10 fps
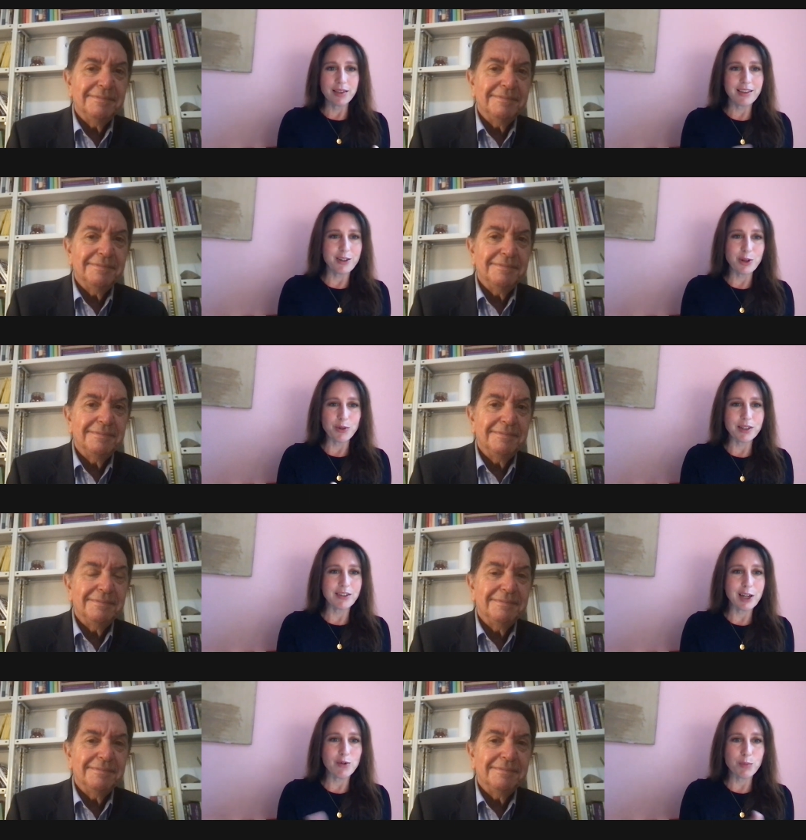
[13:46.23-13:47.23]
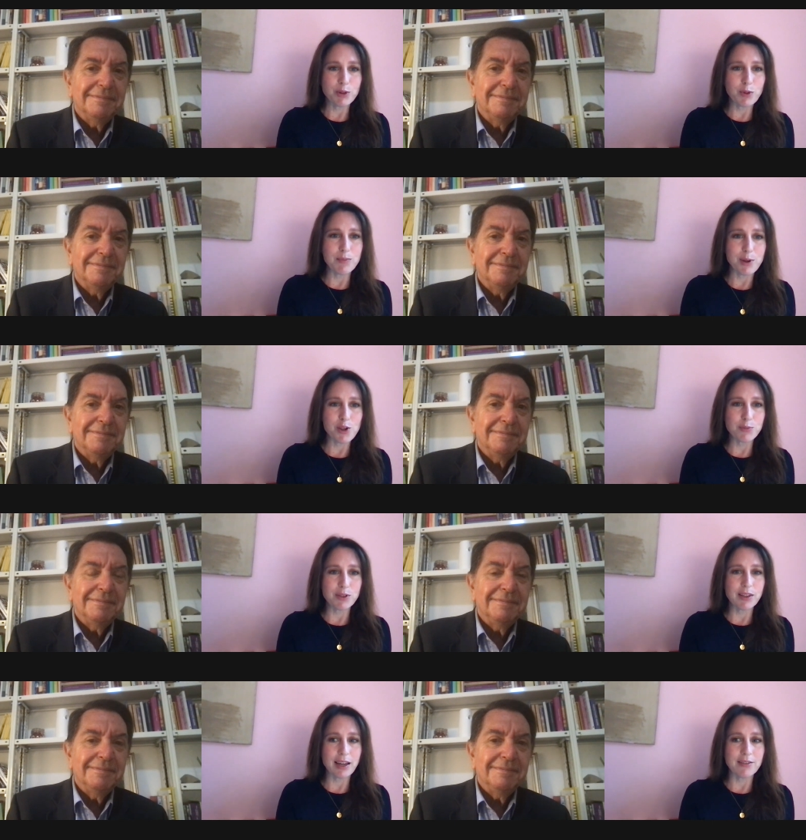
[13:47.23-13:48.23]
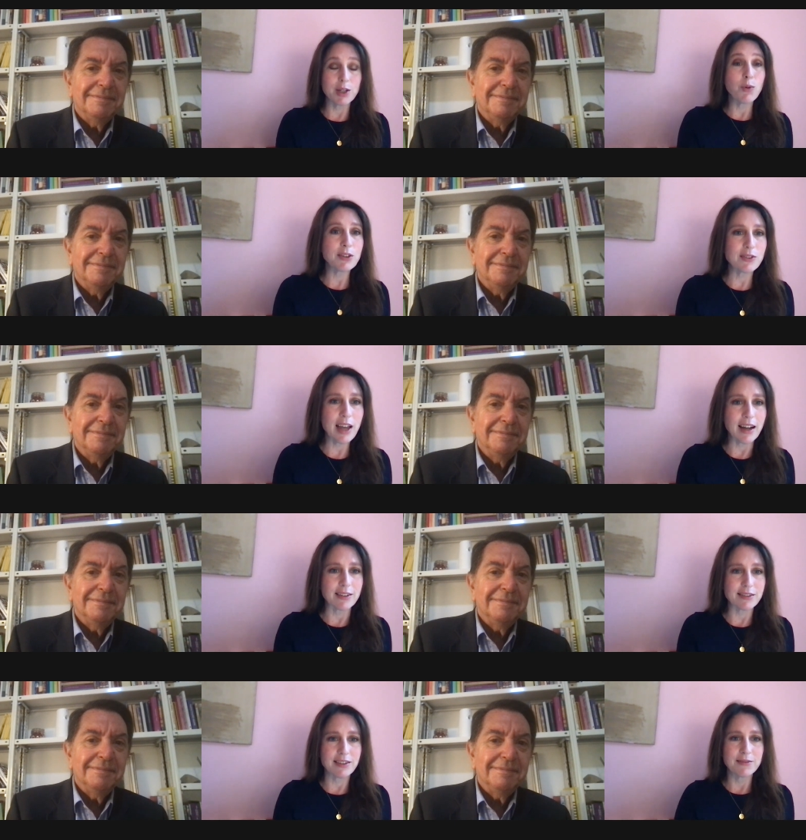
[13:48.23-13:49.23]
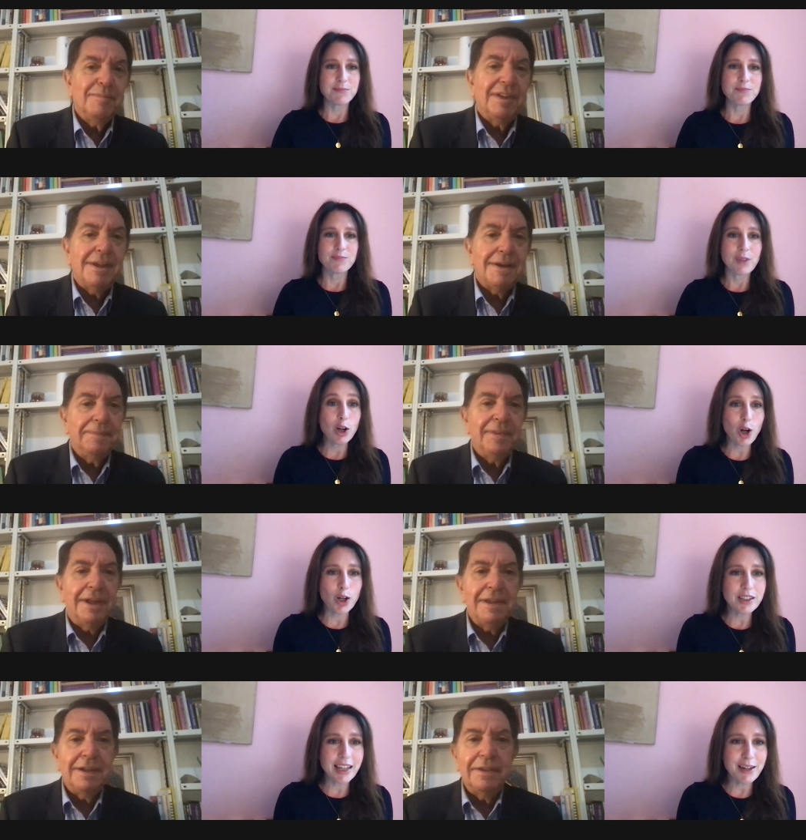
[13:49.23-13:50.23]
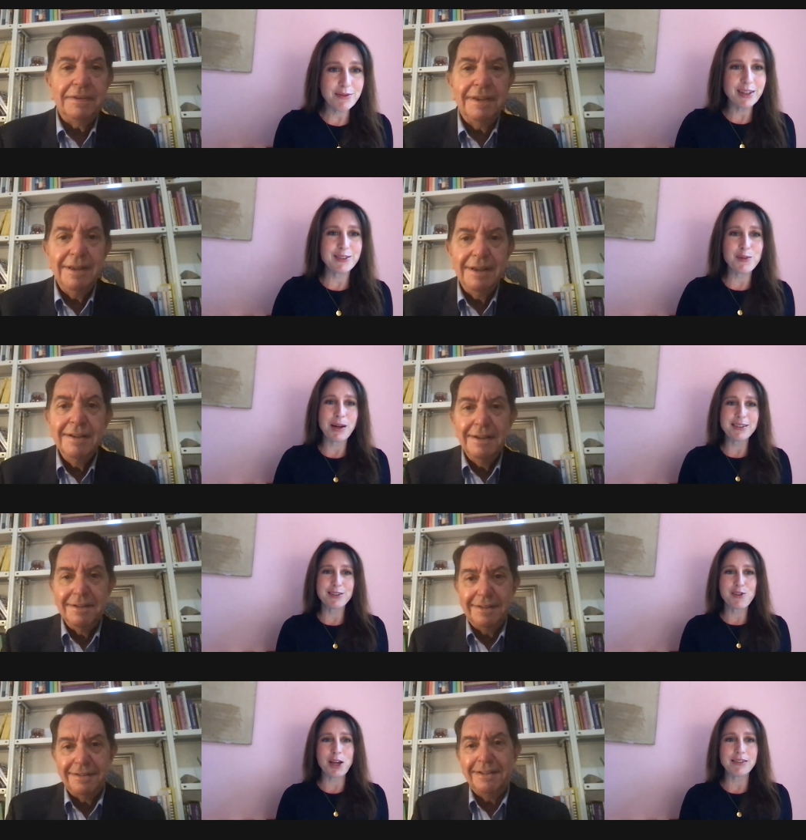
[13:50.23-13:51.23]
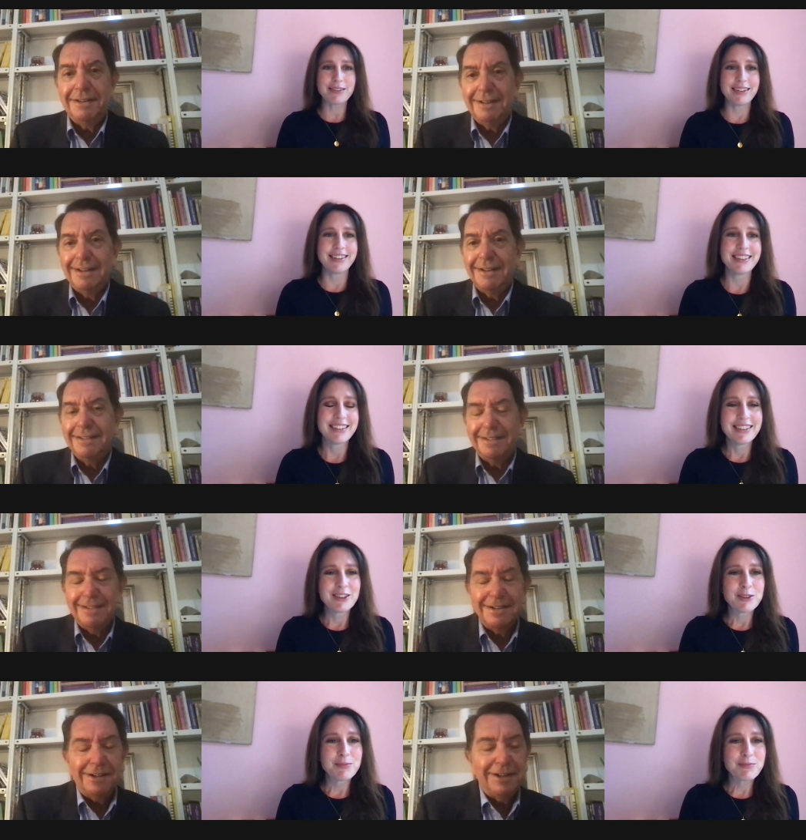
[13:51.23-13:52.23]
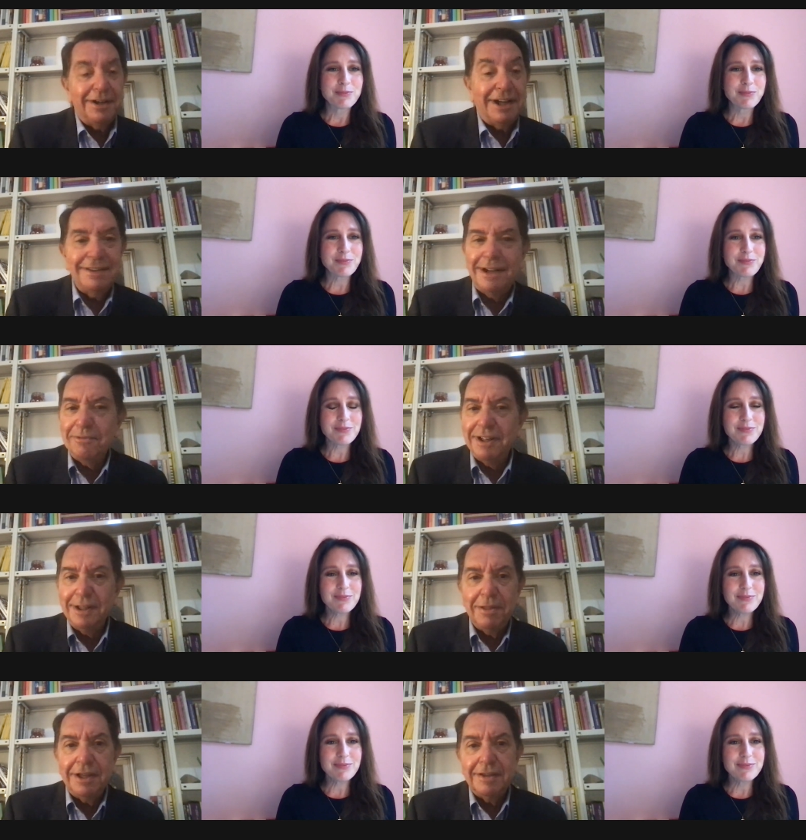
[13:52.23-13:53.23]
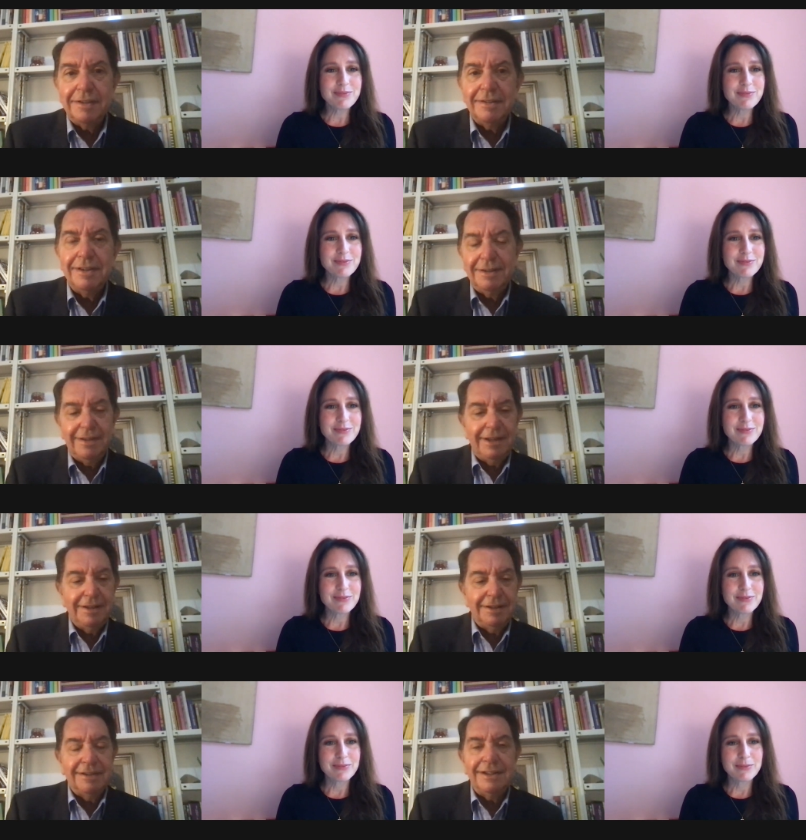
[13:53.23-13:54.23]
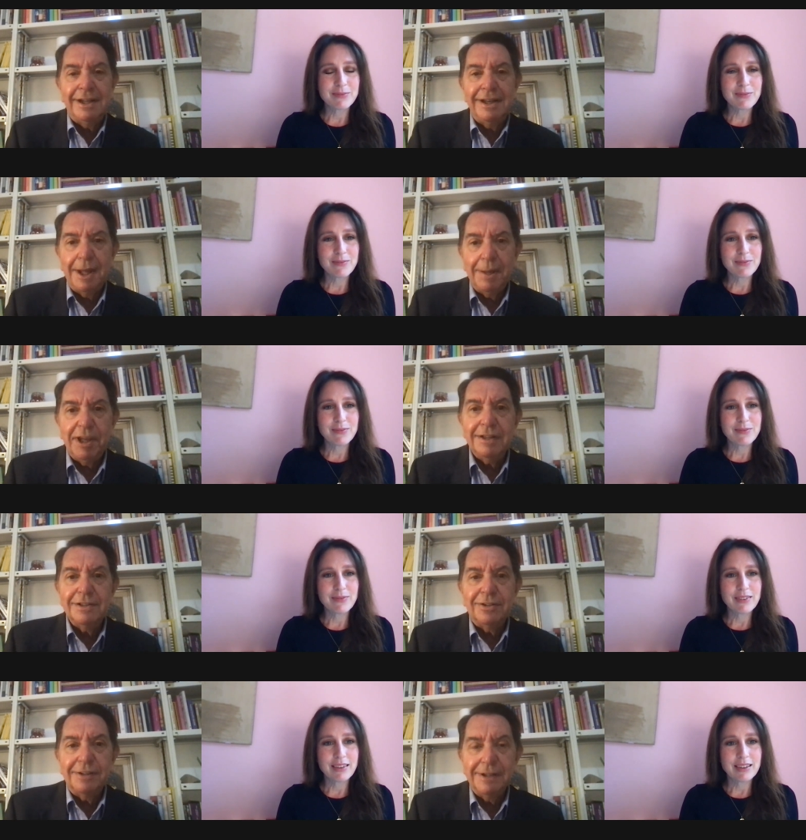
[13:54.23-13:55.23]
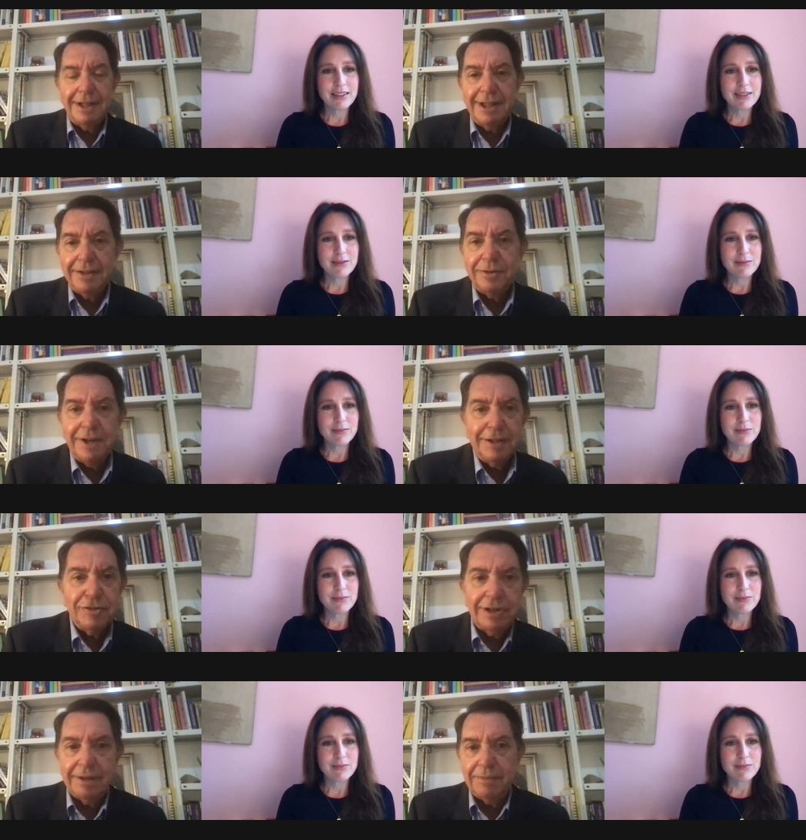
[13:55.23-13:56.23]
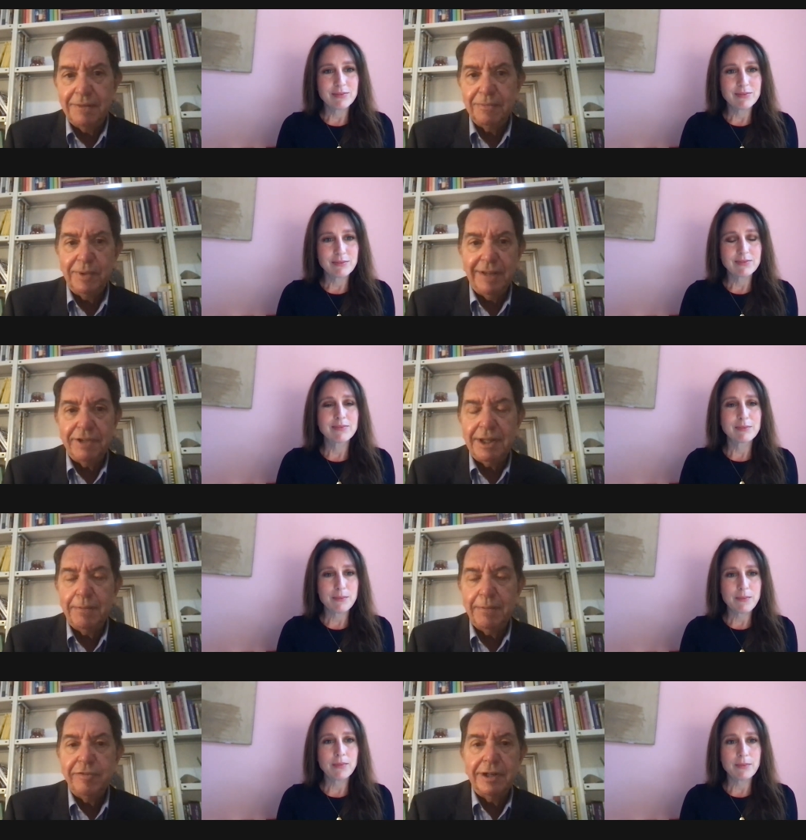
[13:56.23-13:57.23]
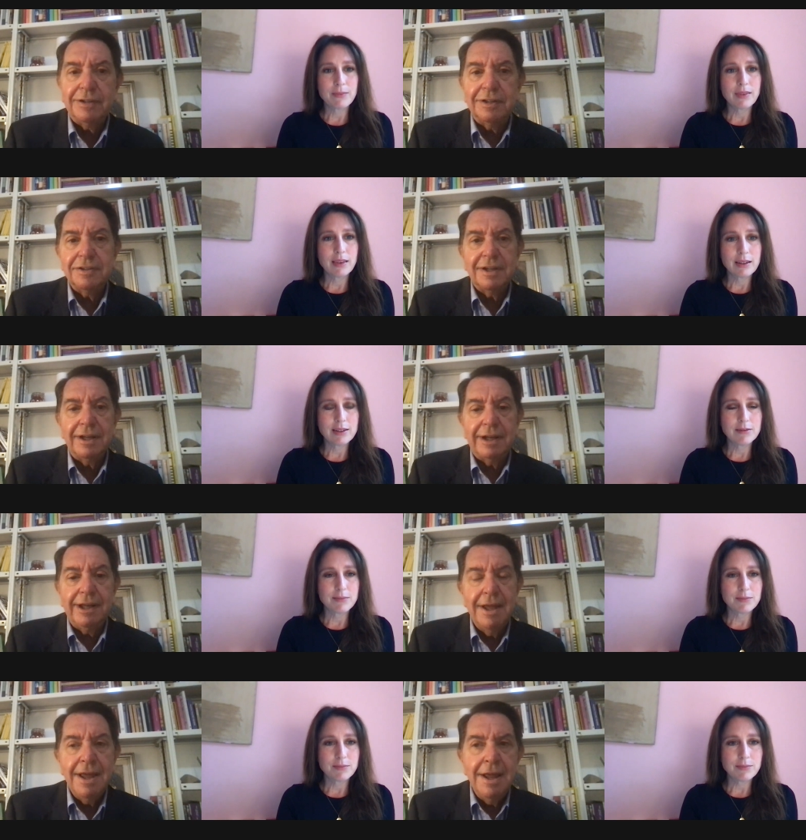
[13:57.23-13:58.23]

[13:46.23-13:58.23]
Speaker 1: with, you know, that's equal between bishops and laity, what's next? Yeah, a conclave, as you might suggest? Yeah.
Speaker 2: No, yeah, I, I really think that the, the, the, dynamic is all in that direction, and we have to keep a very close eye on it.